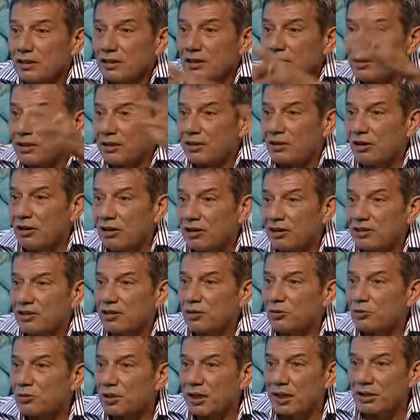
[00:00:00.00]
in the
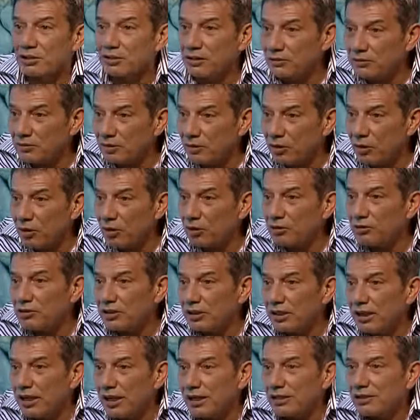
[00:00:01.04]
Coliseum when I, all the
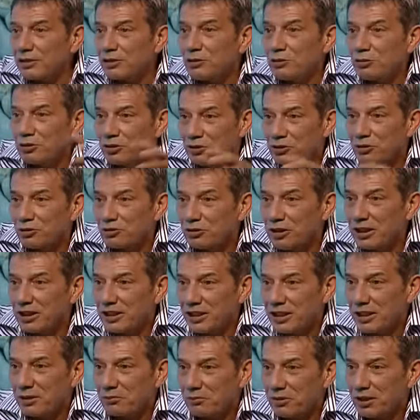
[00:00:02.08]
high school students
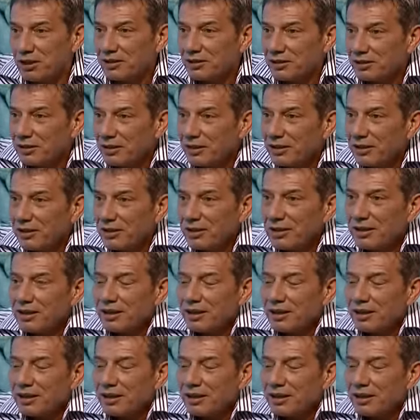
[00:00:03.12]
came in. Yeah.